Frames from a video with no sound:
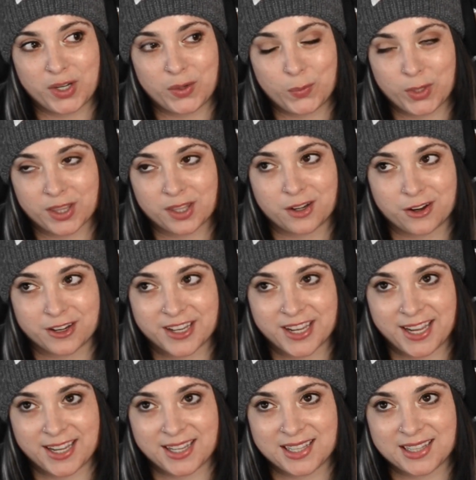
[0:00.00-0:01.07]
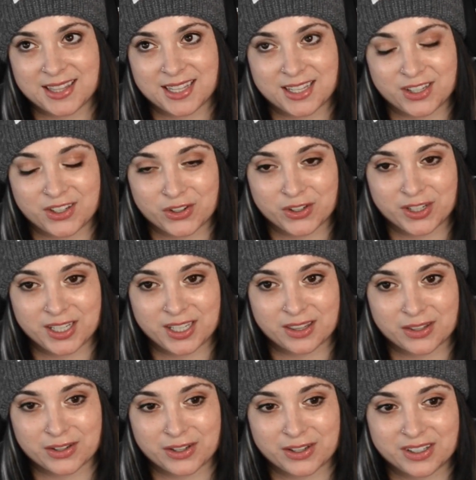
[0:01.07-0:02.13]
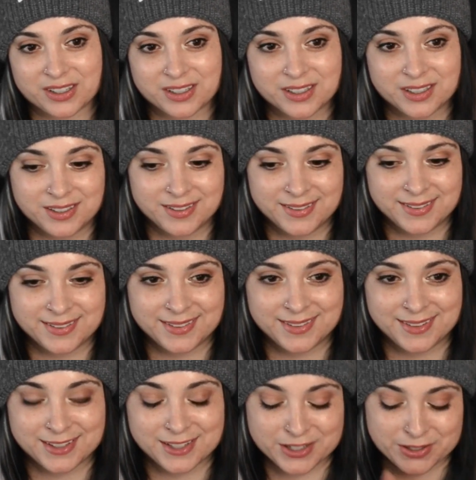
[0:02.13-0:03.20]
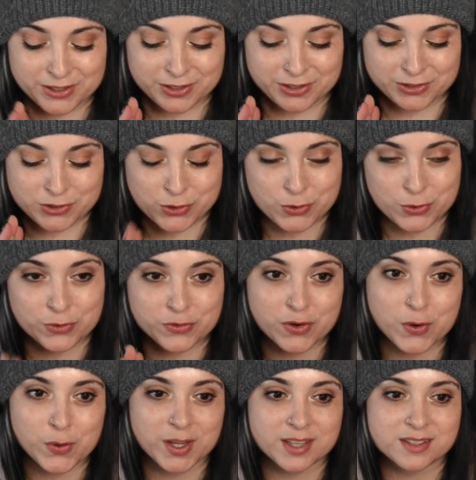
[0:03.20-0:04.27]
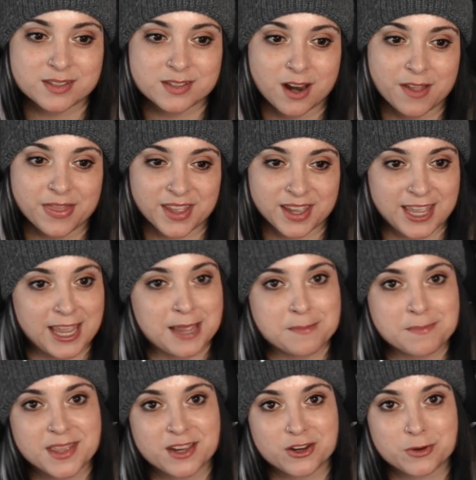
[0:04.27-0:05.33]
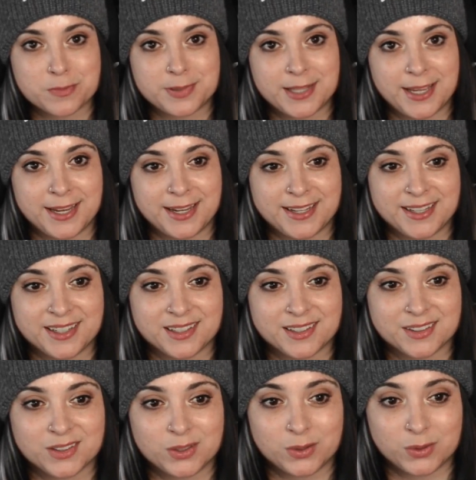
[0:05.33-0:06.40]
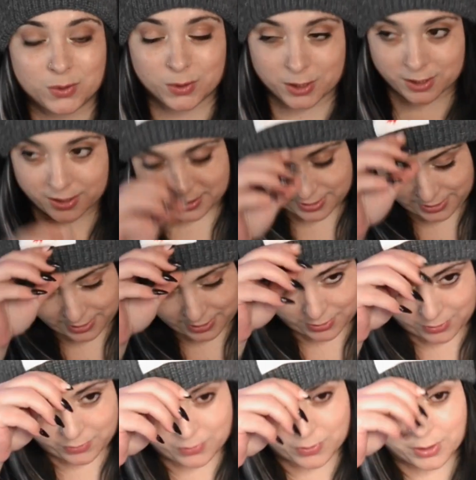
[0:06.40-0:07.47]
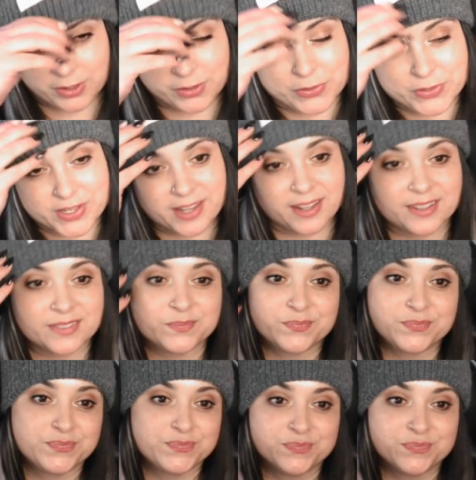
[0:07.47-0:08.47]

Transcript: with an arcade, that you're either too focused on the game that you're playing, or, you know, if we're using